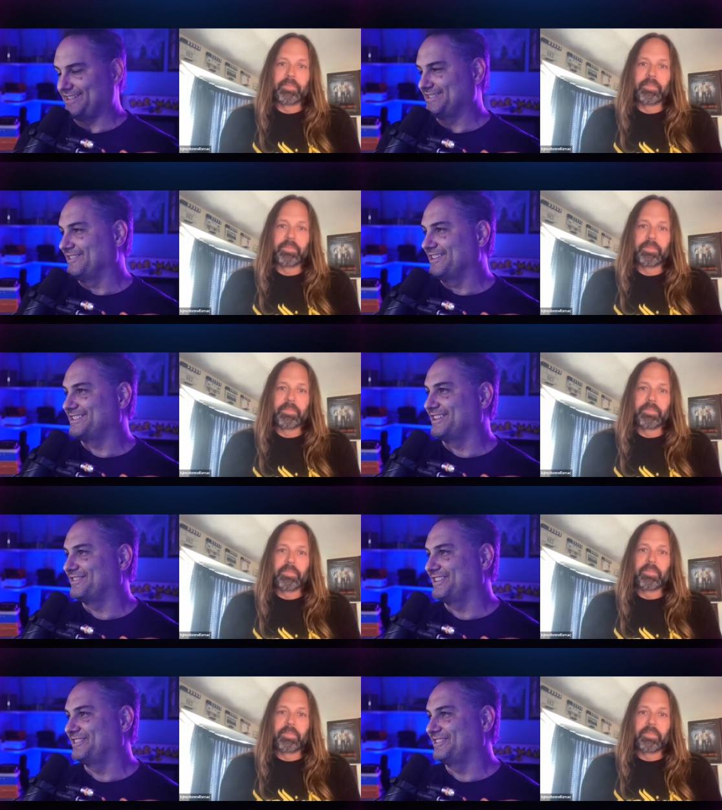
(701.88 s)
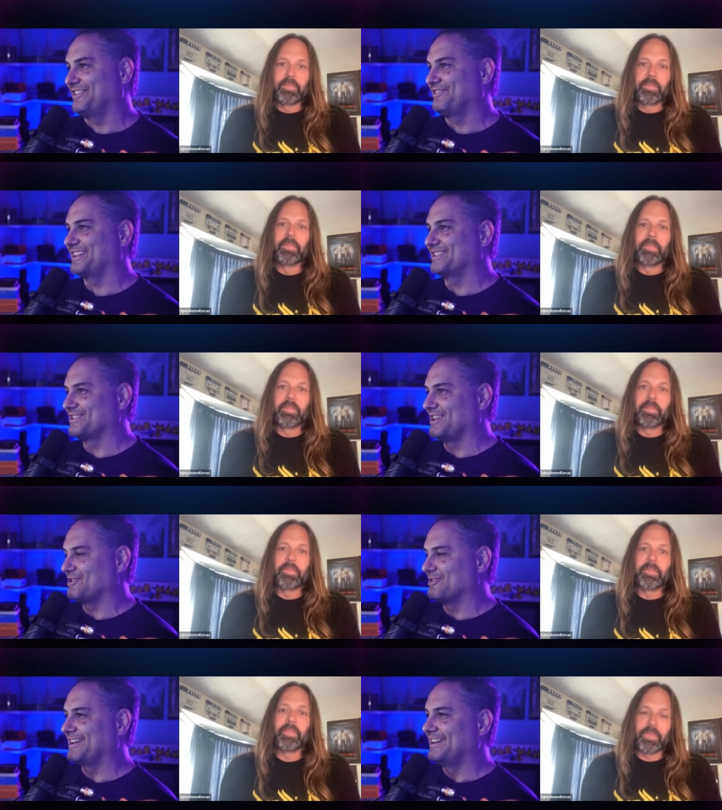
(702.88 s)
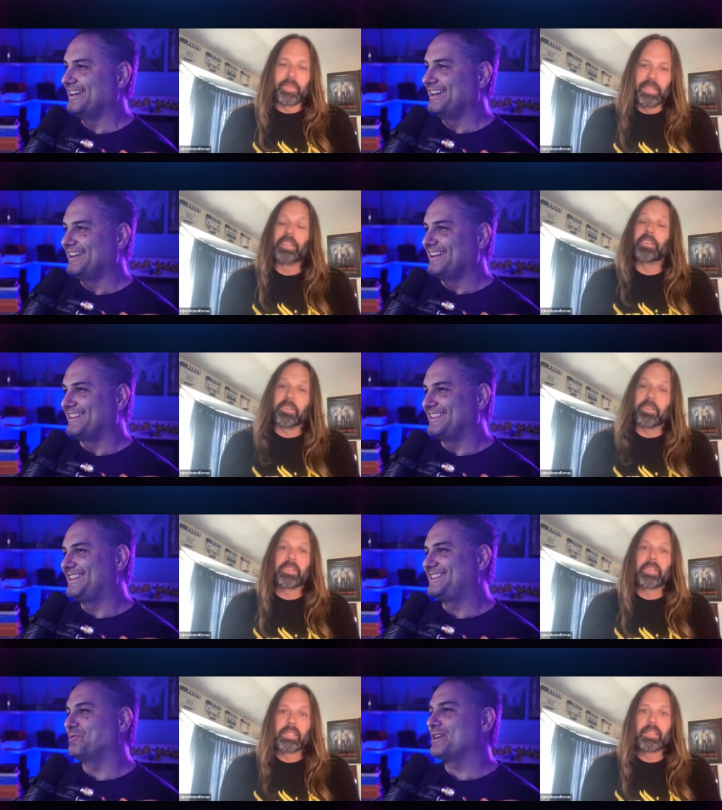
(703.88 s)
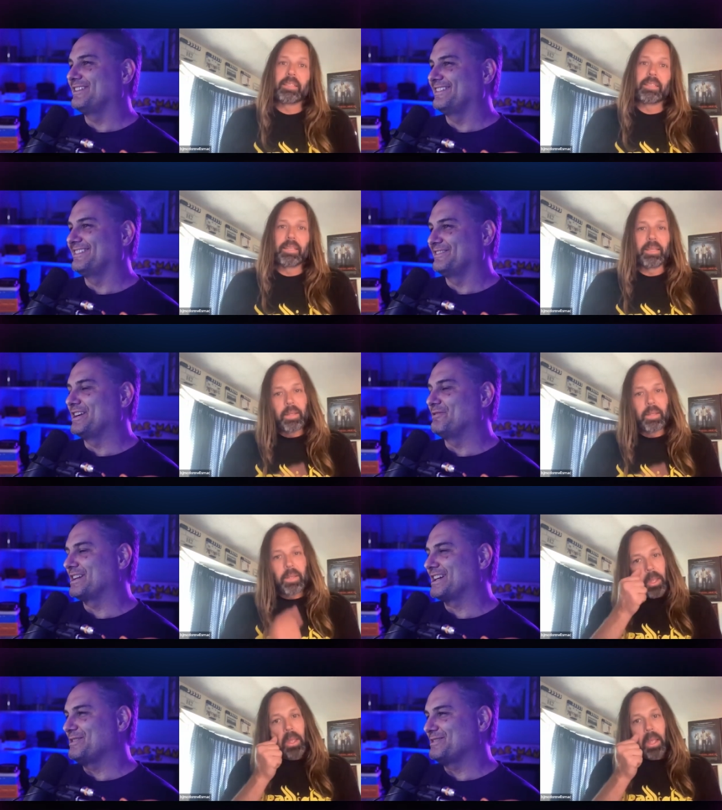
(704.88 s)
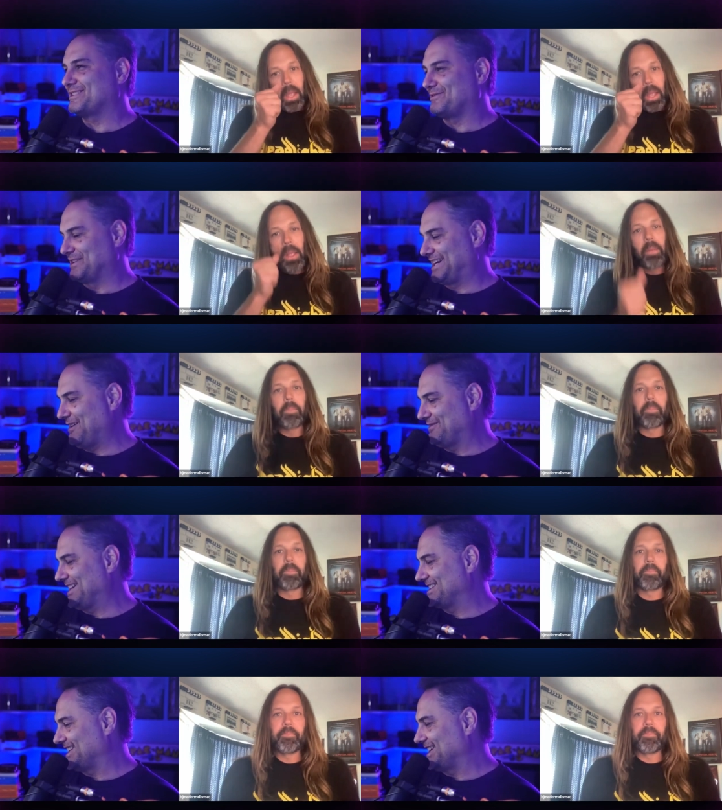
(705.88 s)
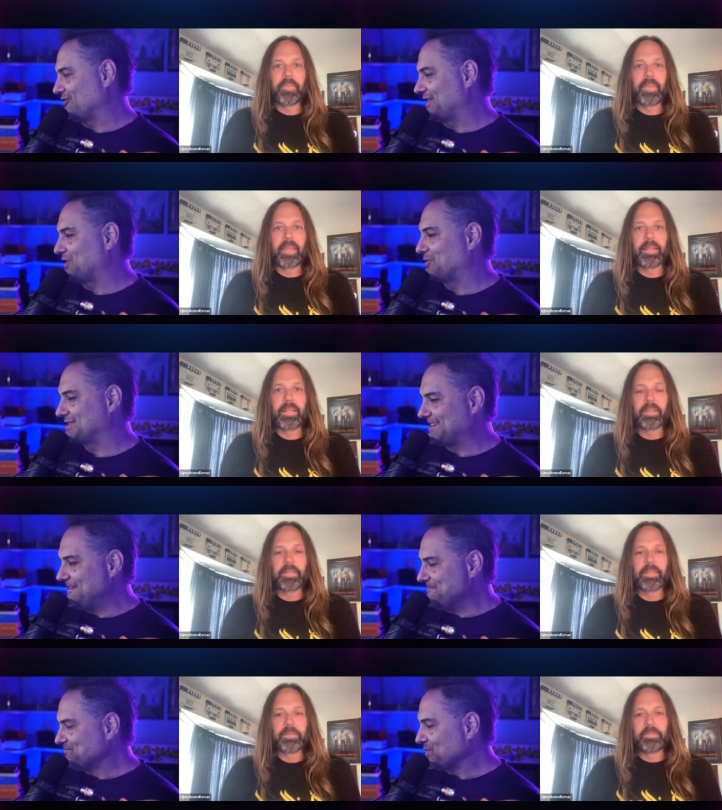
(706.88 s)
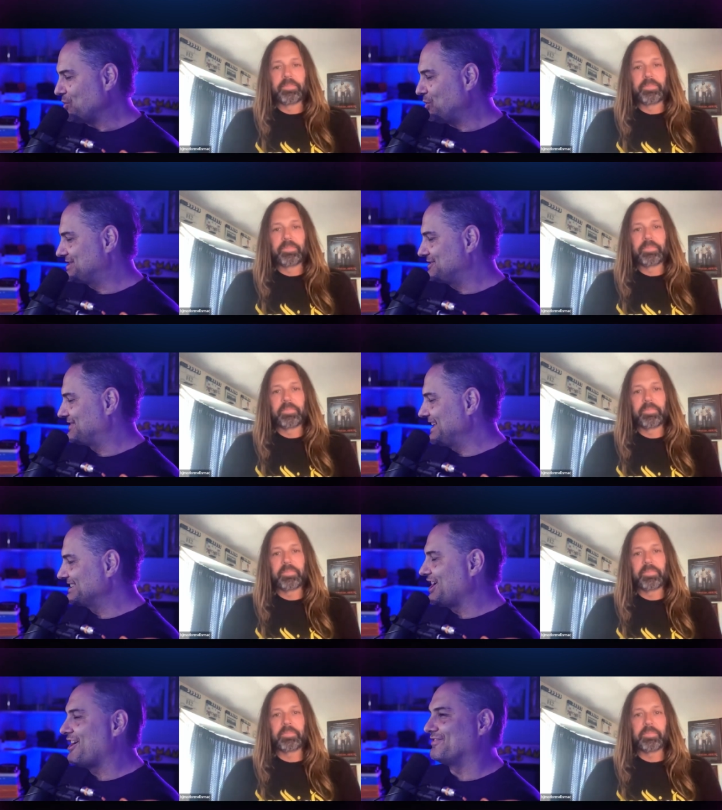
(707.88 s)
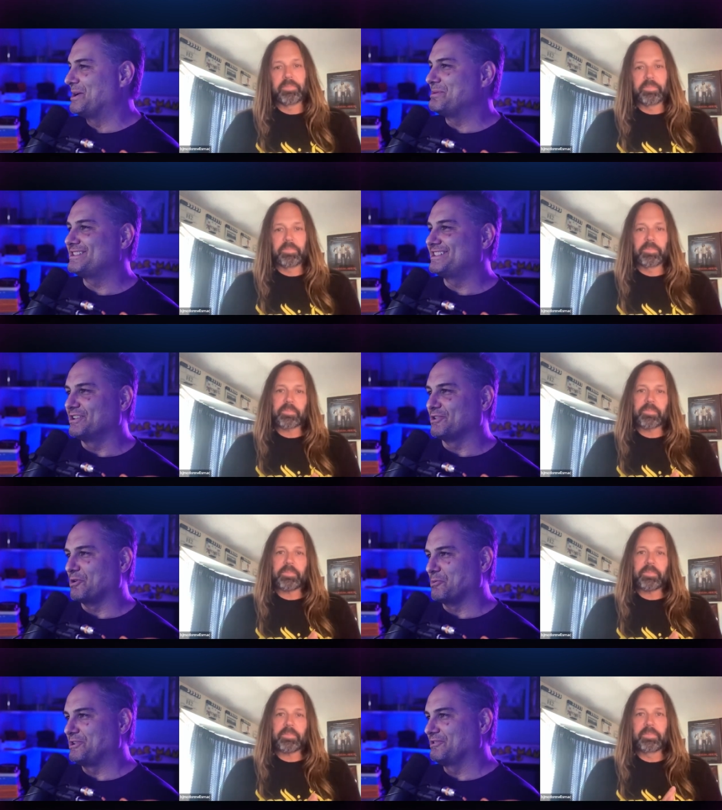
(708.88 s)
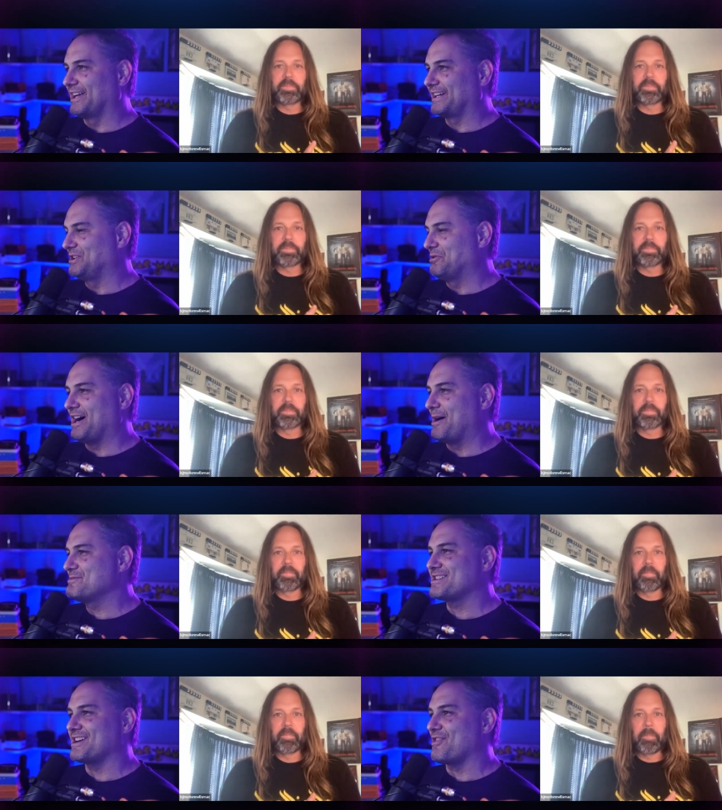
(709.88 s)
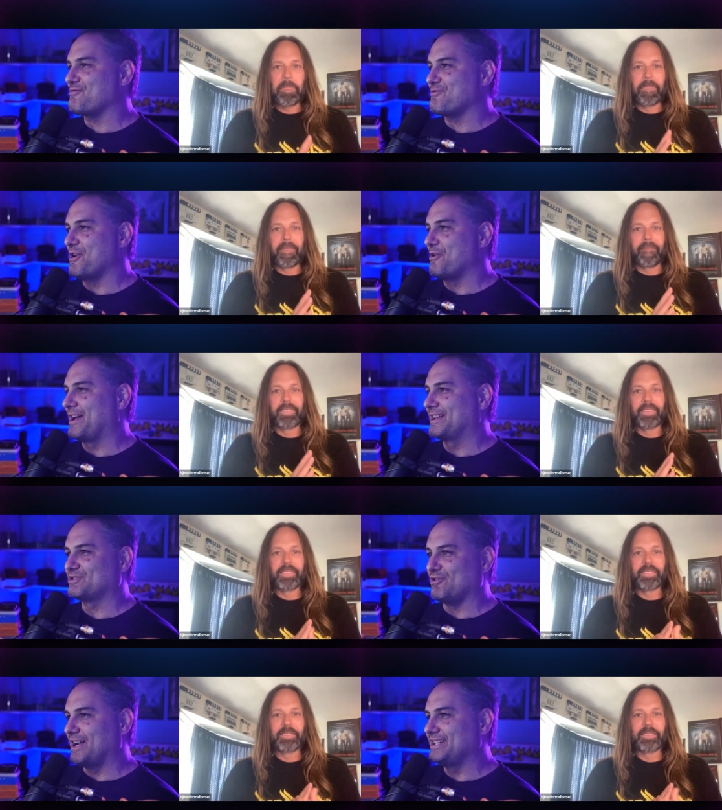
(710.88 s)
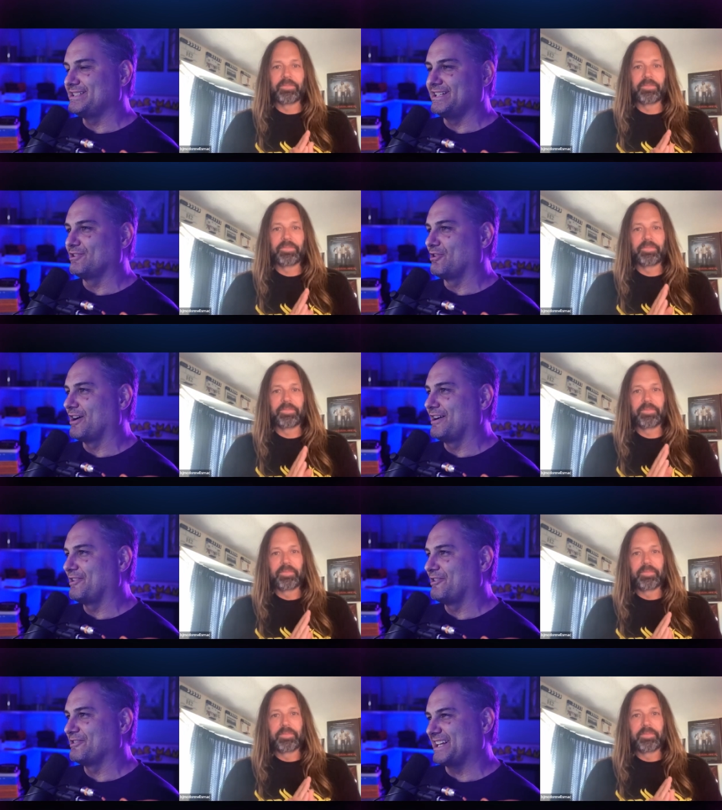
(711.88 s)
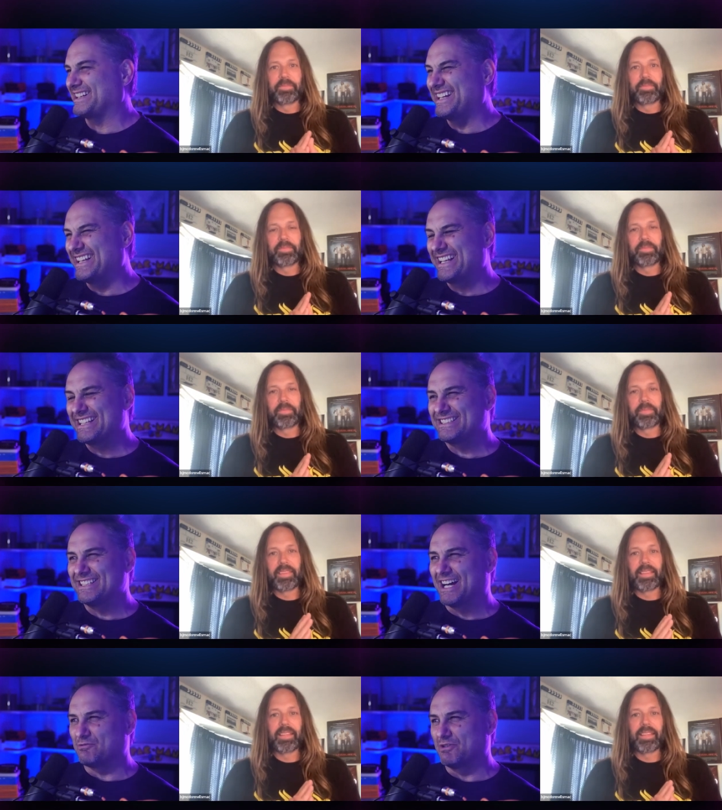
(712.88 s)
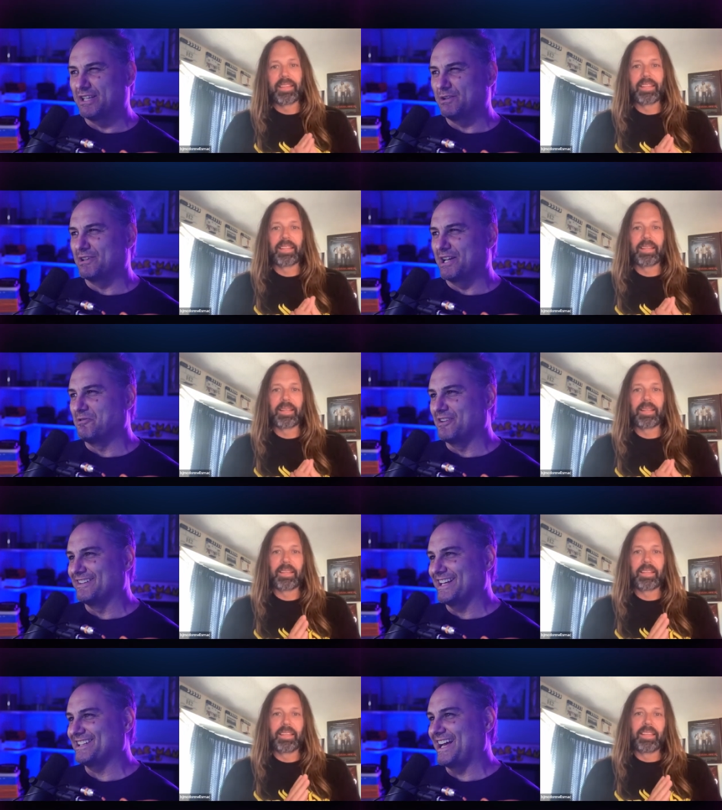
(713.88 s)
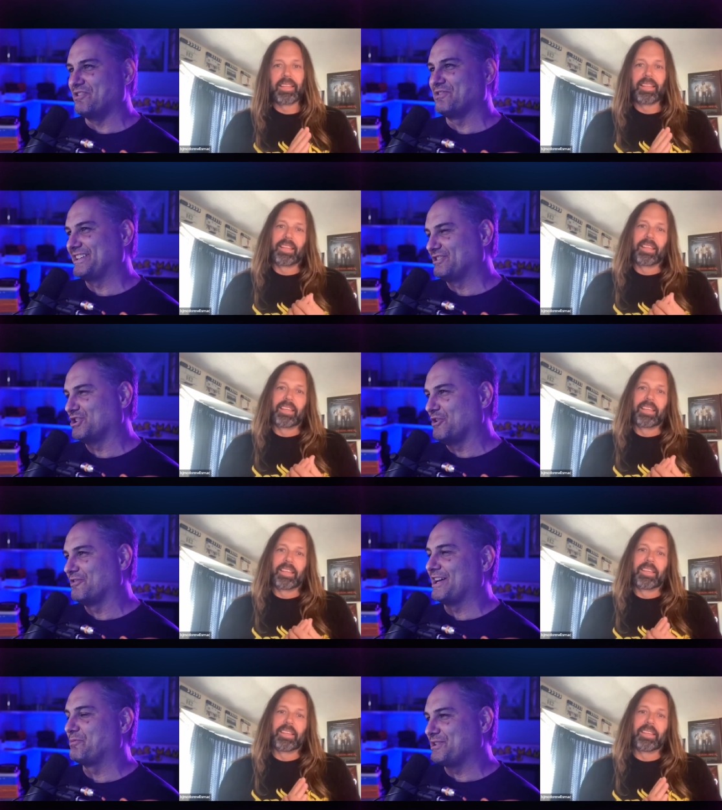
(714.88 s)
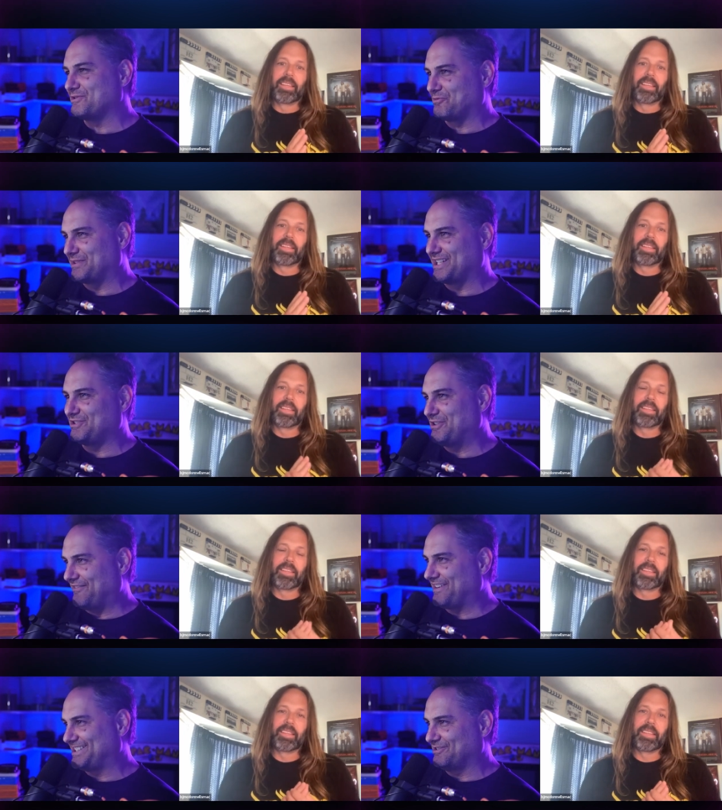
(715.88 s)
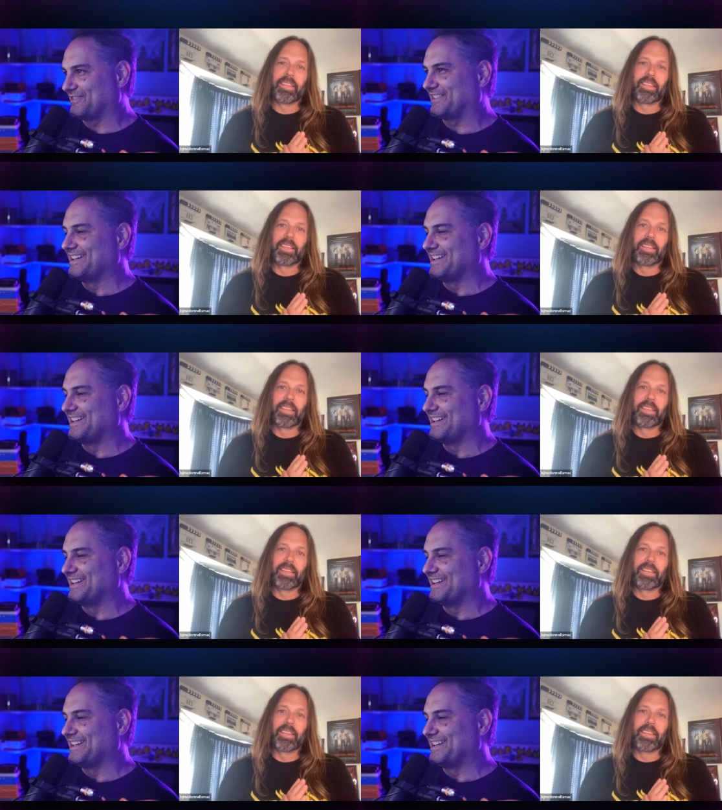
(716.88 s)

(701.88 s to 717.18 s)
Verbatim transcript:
Speaker 1: and all that stuff too definitely goes a long way. It does. What, when when it comes when it came to that Slayer video was. Was there things off limits to you, or were you like, you know what, I'm just gonna throw as crazy, or or, or was like, no, that's not really what I want. that I don't think they'll go for that. Was, did you have any sort of